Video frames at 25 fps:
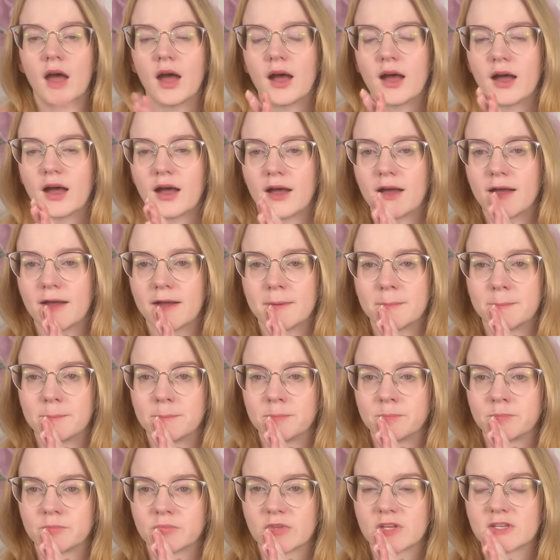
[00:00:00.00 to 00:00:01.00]

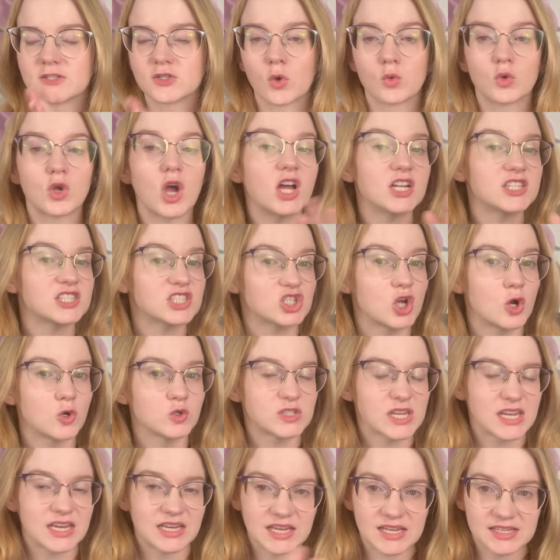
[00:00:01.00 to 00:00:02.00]
Um, so Guts
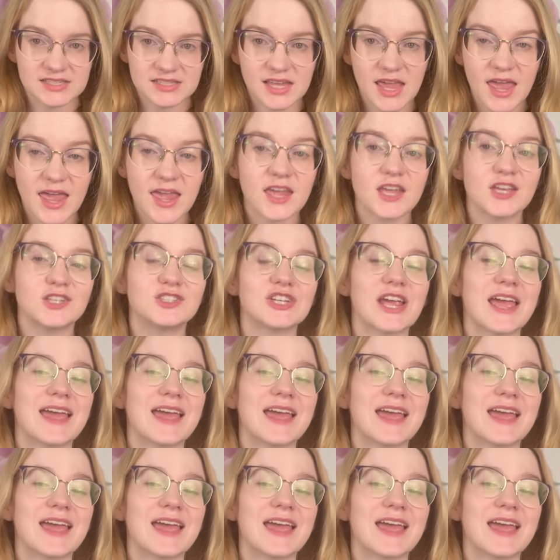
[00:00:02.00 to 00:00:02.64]
goes in his cage,